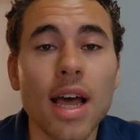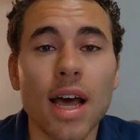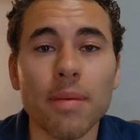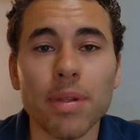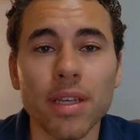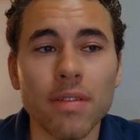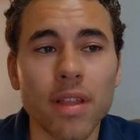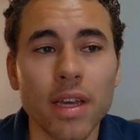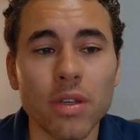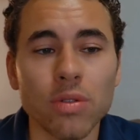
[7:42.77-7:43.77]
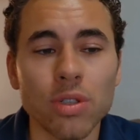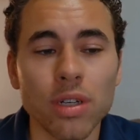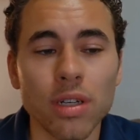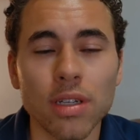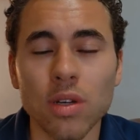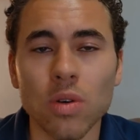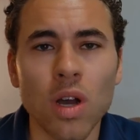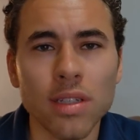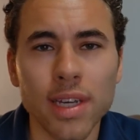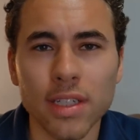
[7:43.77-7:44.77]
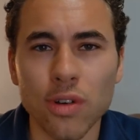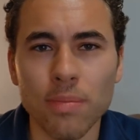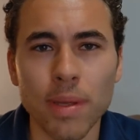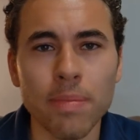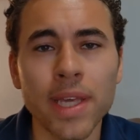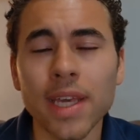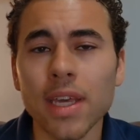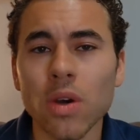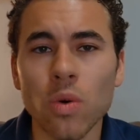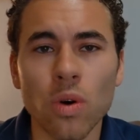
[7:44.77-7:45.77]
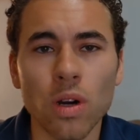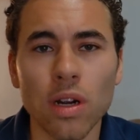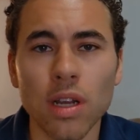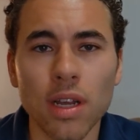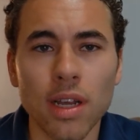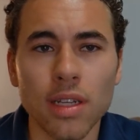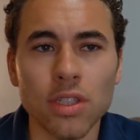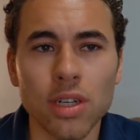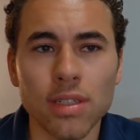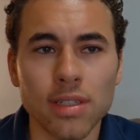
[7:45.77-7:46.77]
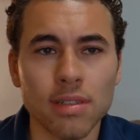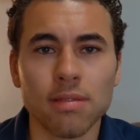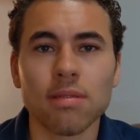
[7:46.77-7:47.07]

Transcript: I believe that you should, contact your MPP, or just,